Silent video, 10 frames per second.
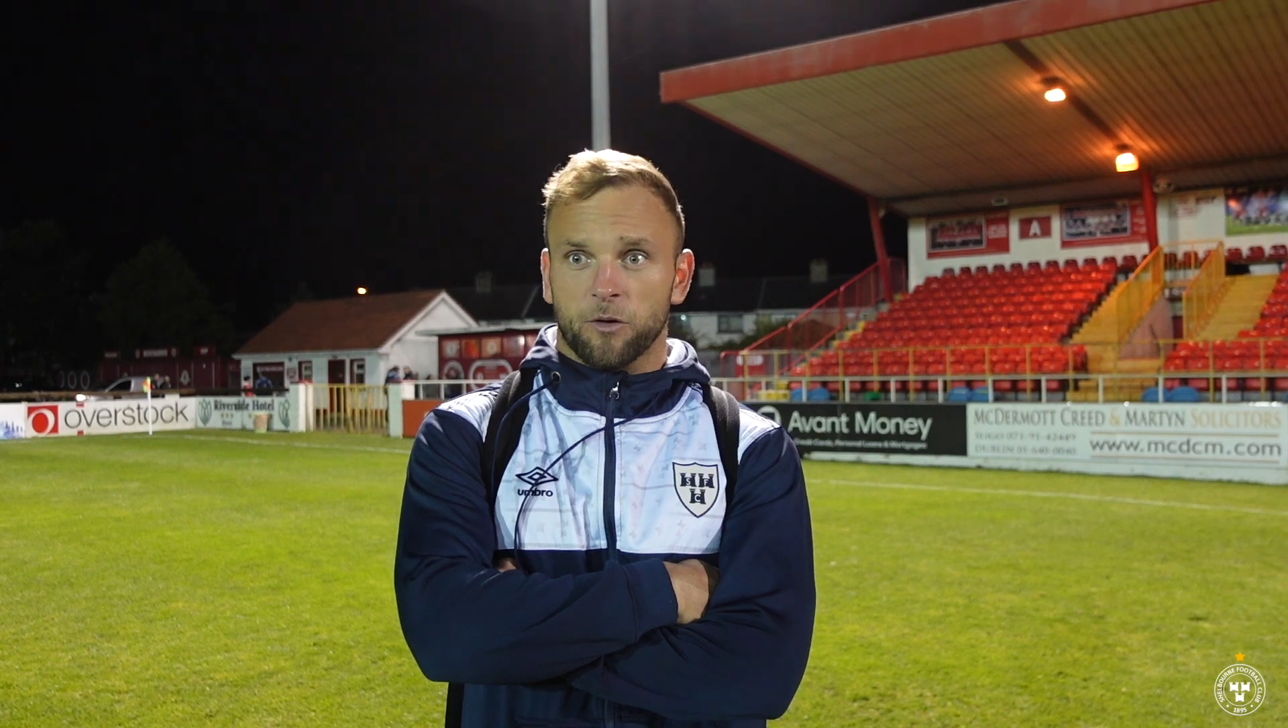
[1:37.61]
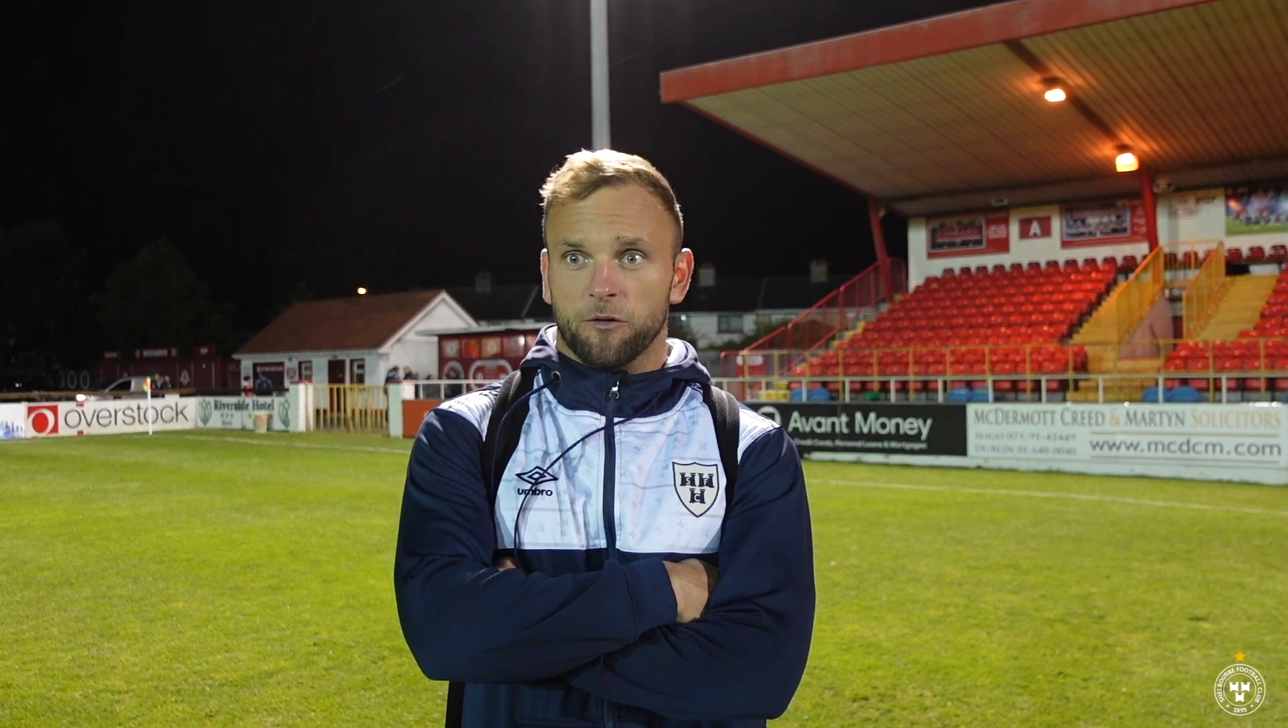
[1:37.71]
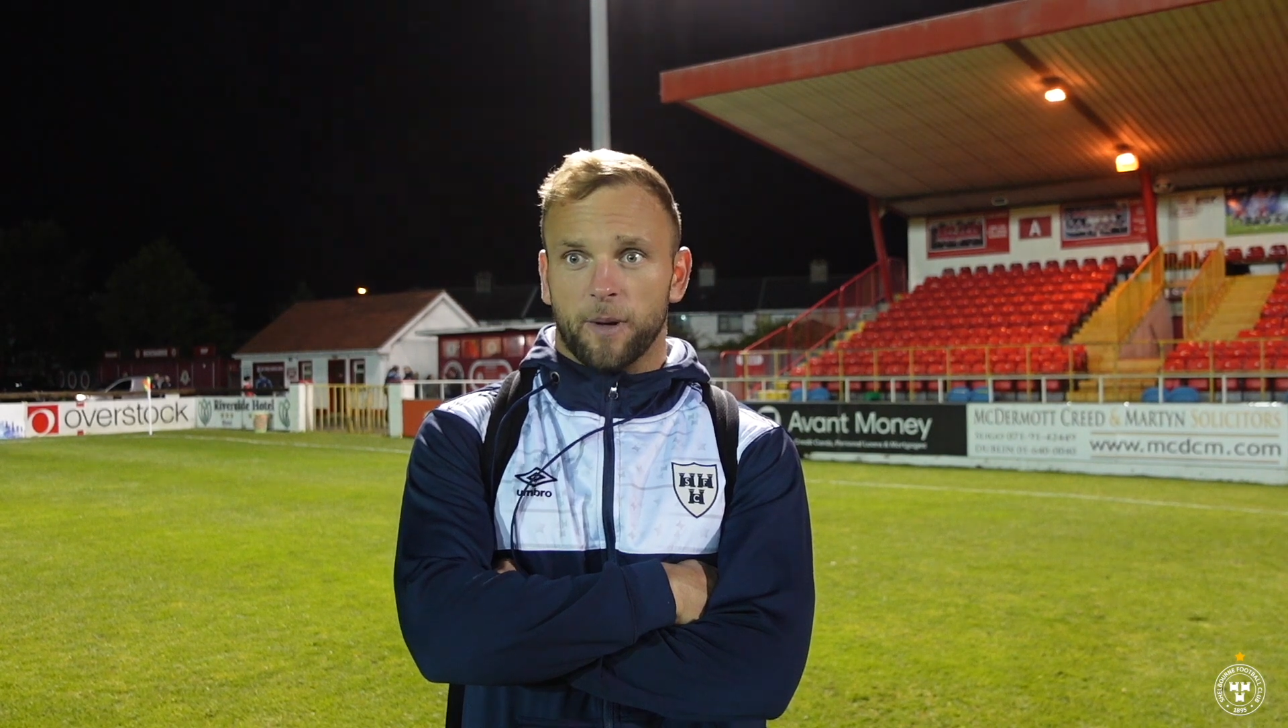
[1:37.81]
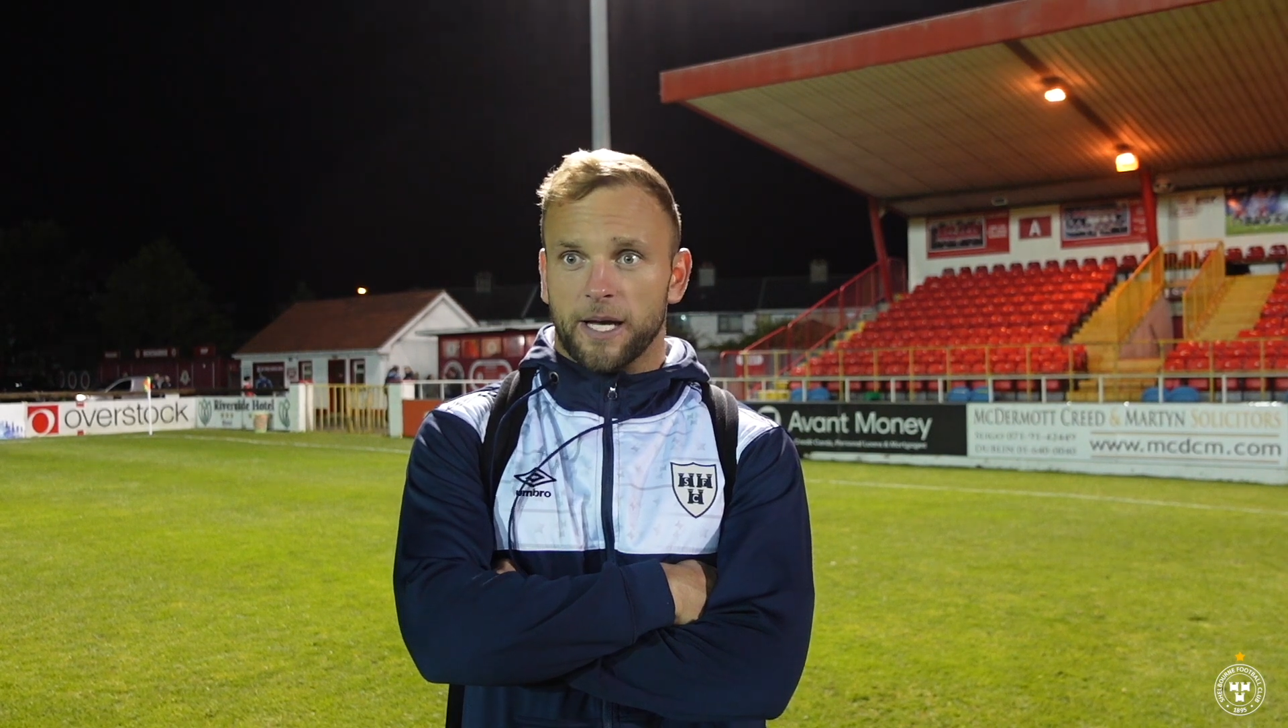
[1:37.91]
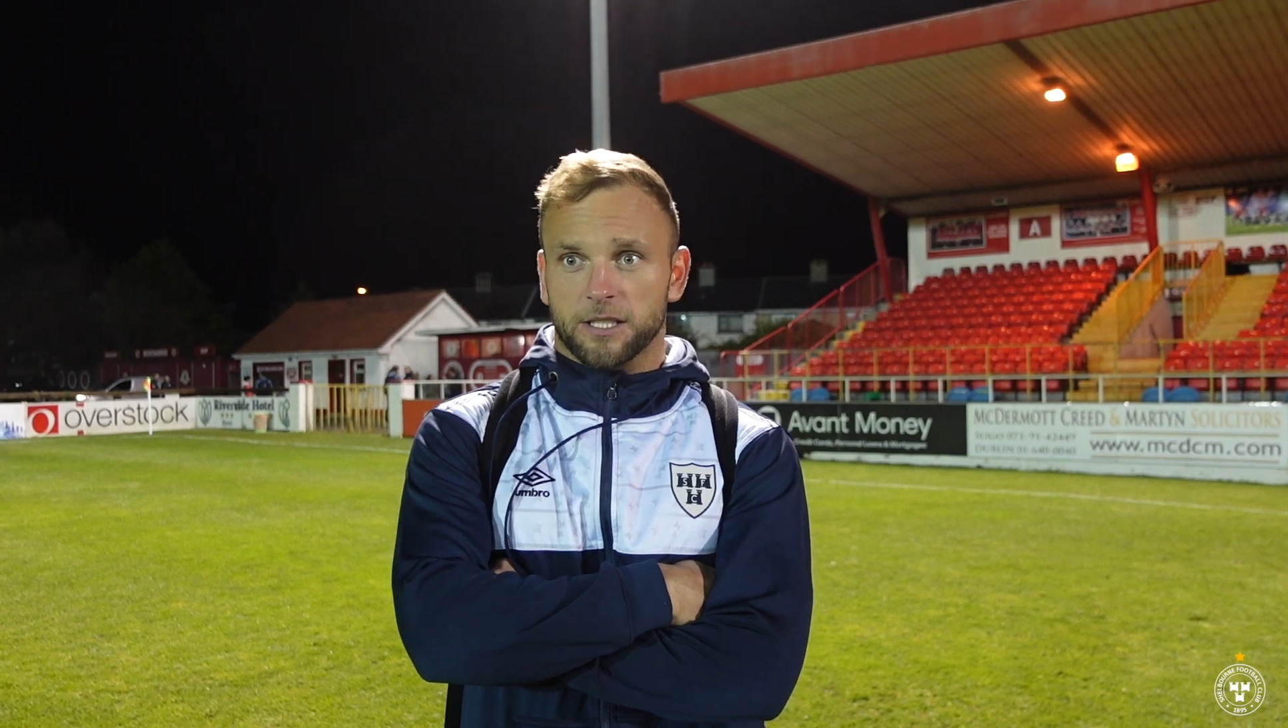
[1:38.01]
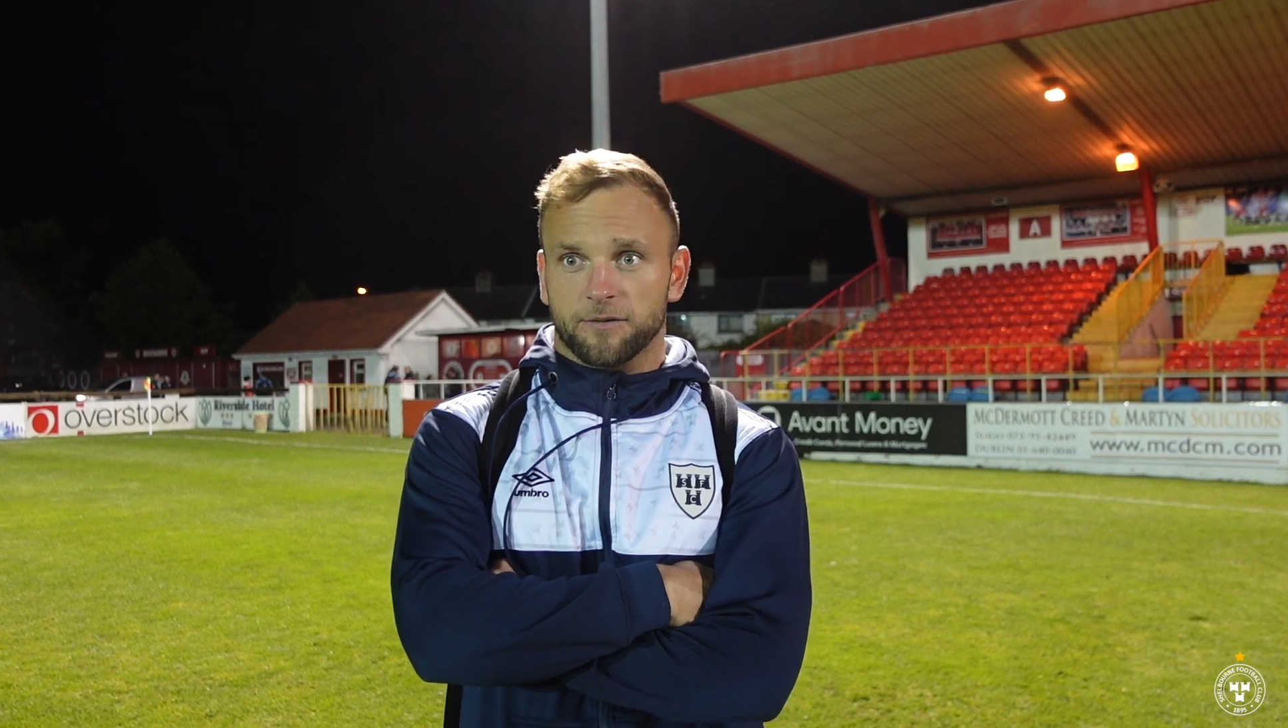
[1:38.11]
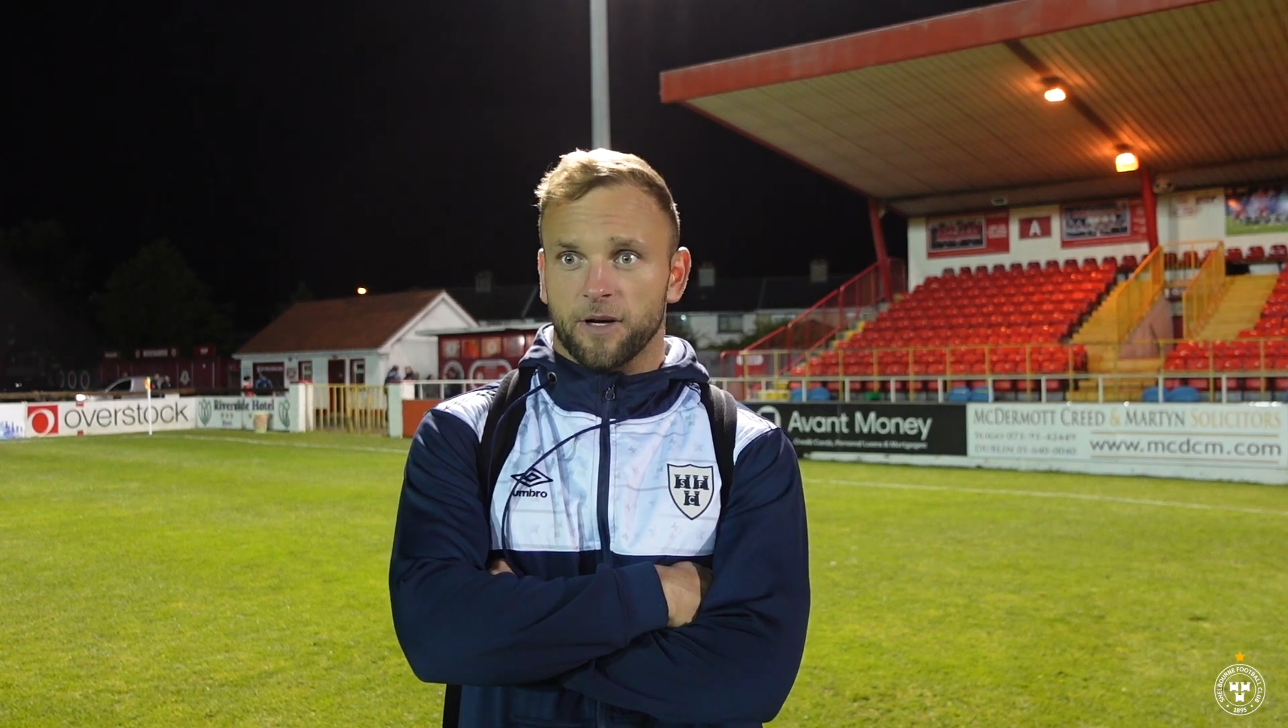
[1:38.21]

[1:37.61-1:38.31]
move places